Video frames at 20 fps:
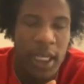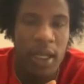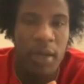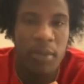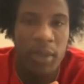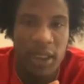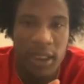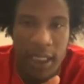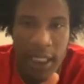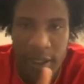
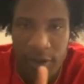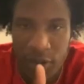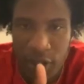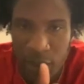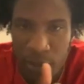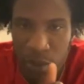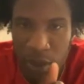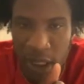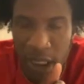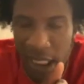I'm
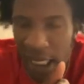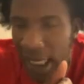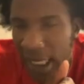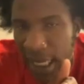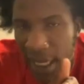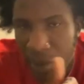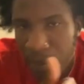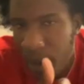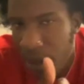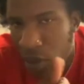Latavious Brini. I
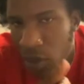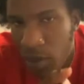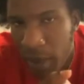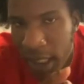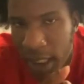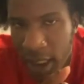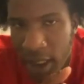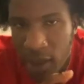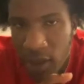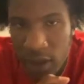can't be
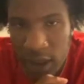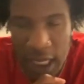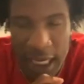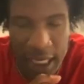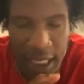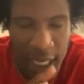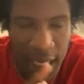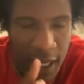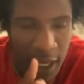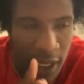nobody else. I
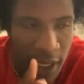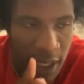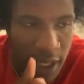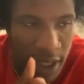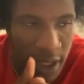can't